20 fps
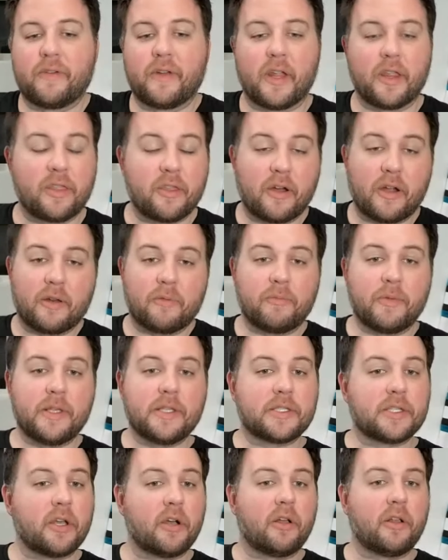And I thought we
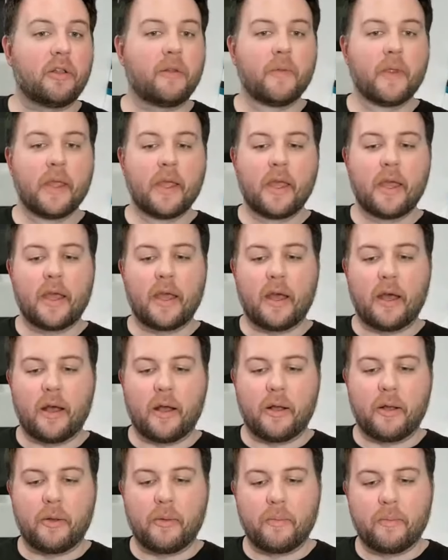saw
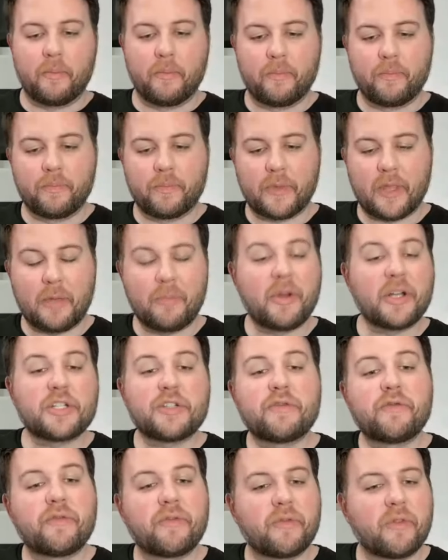um, a
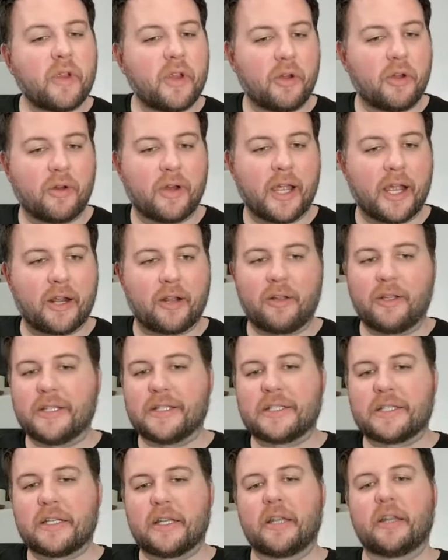much freer
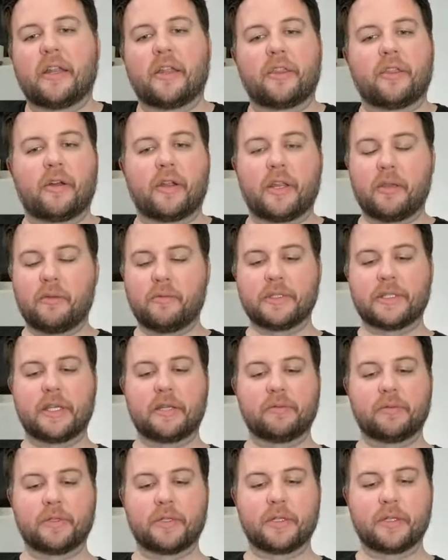Eklund tonight. I thought he was
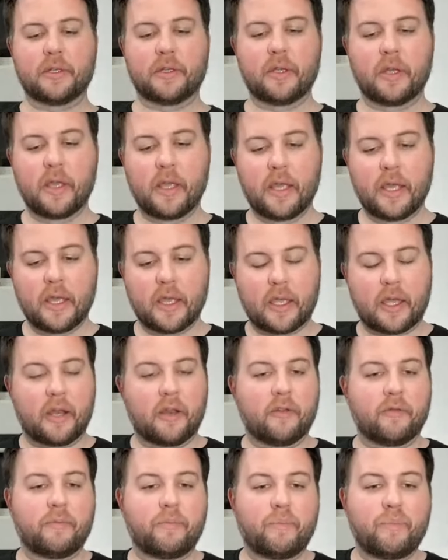able to
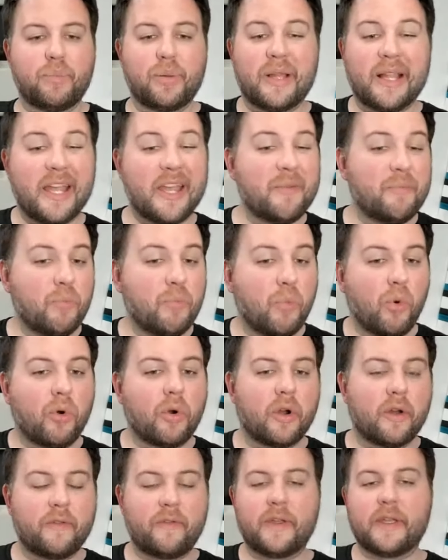kind of play
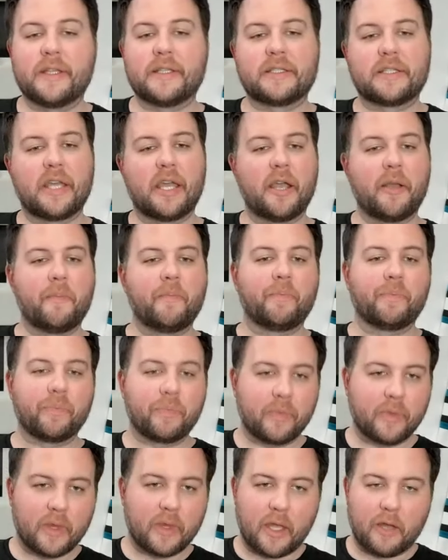more of his game.
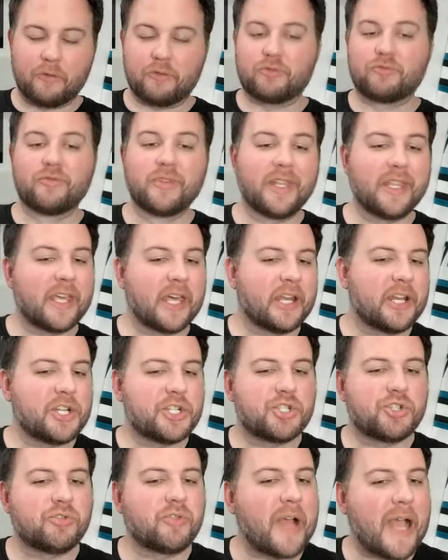I was really kind
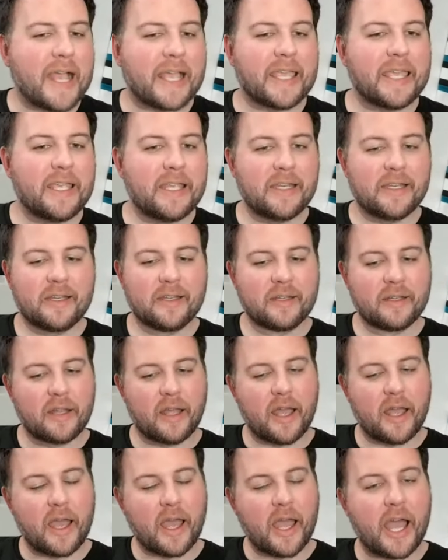of tracking
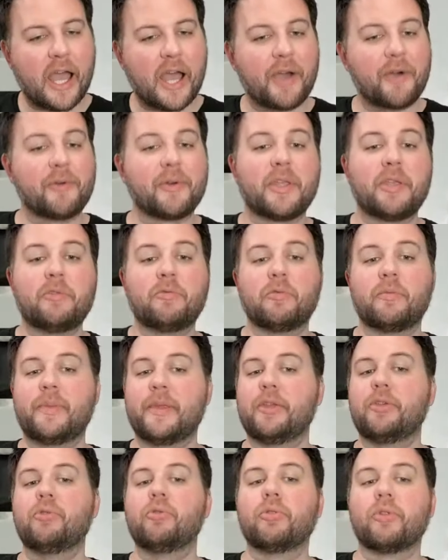how he would be
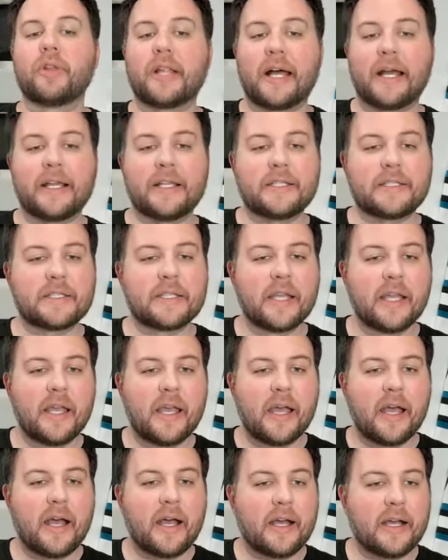utilized
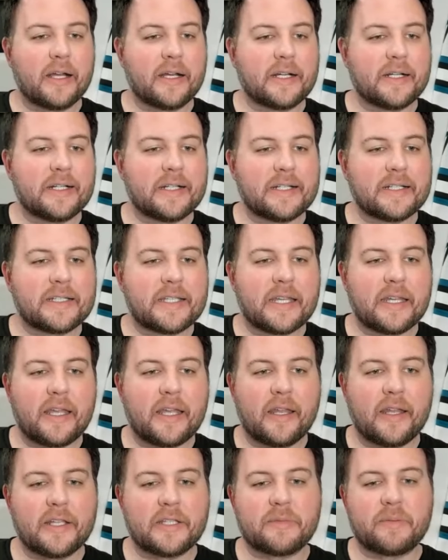uh,
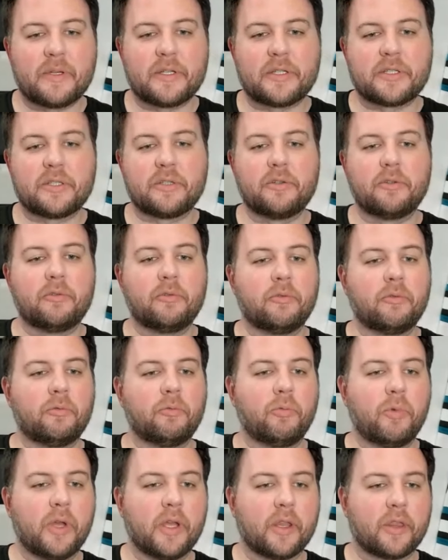tonight, especially
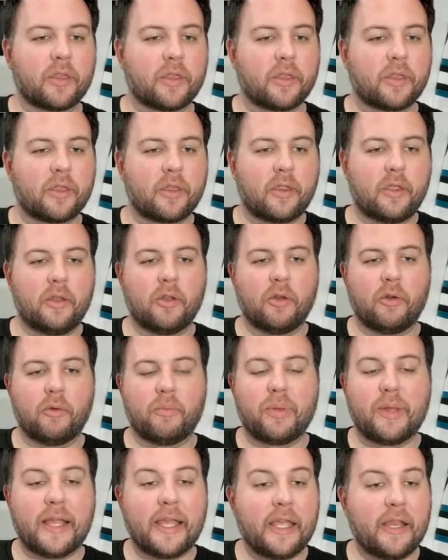with you know
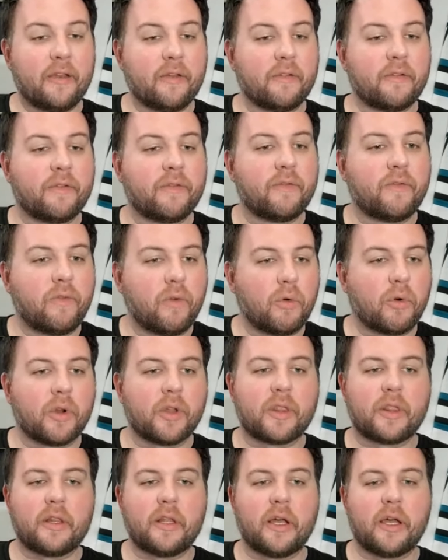playing
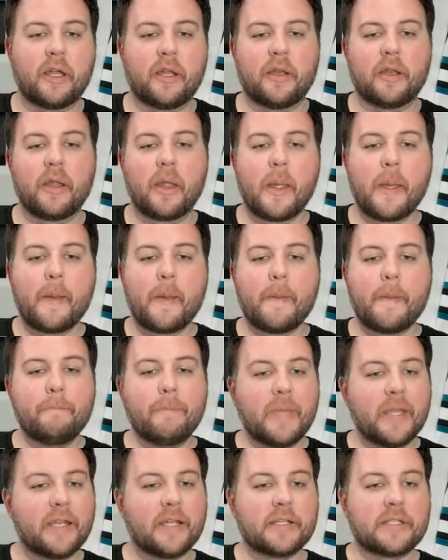fourth line
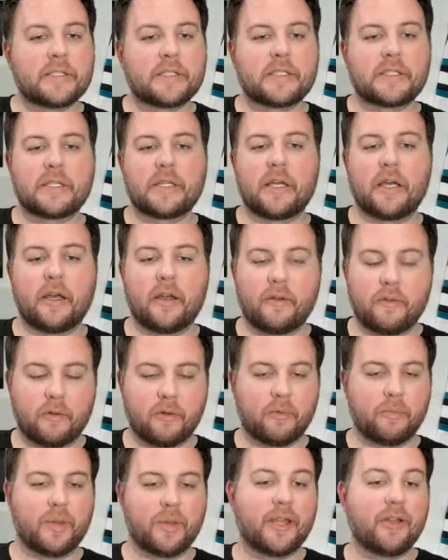minutes uh, or
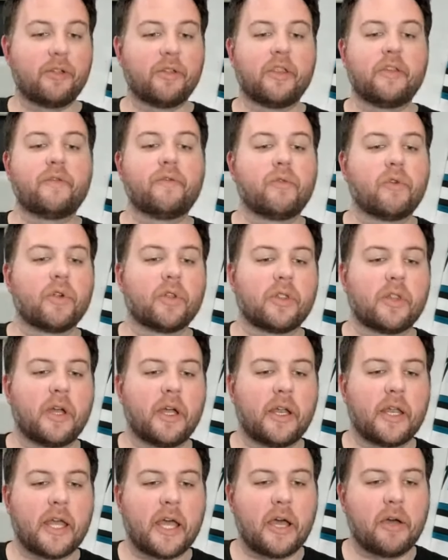playing on the fourth
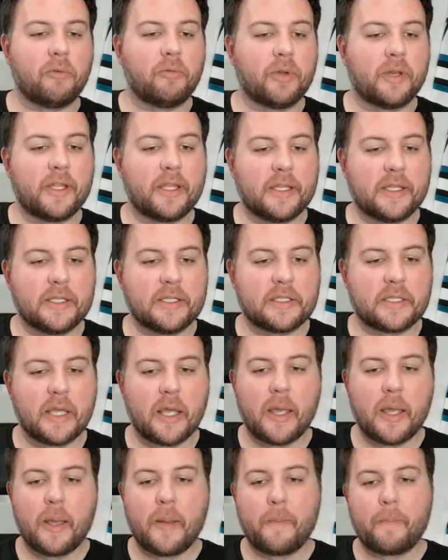line. How would his
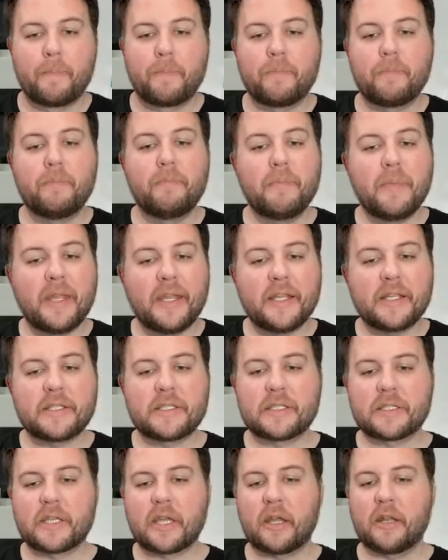
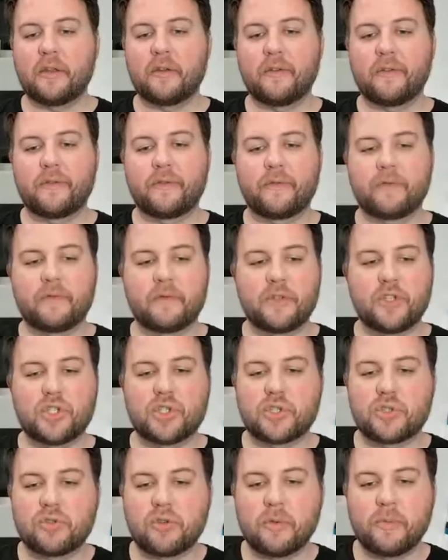minutes kind of
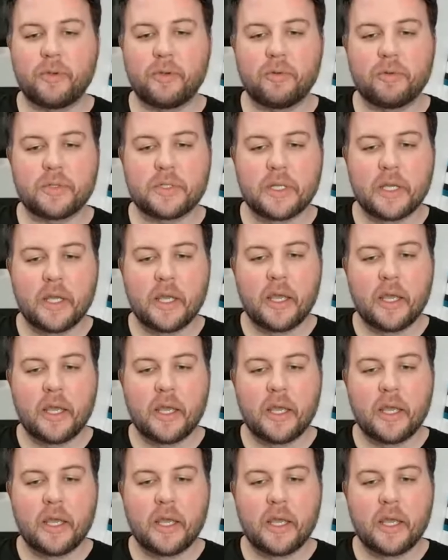distribute?